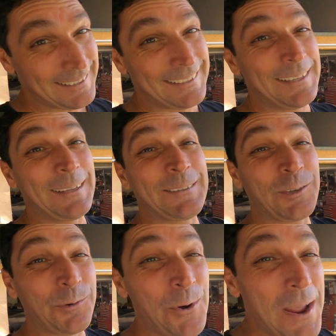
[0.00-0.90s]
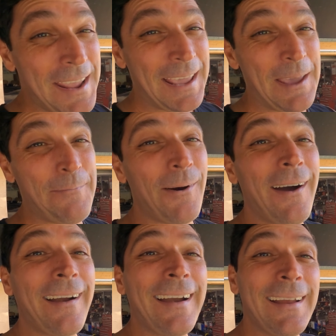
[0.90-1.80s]
is the tricky
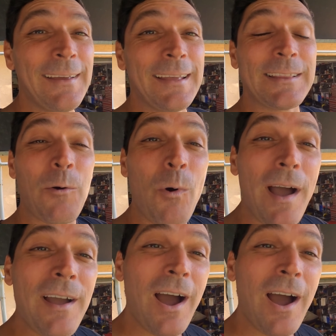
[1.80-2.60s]
part. The wire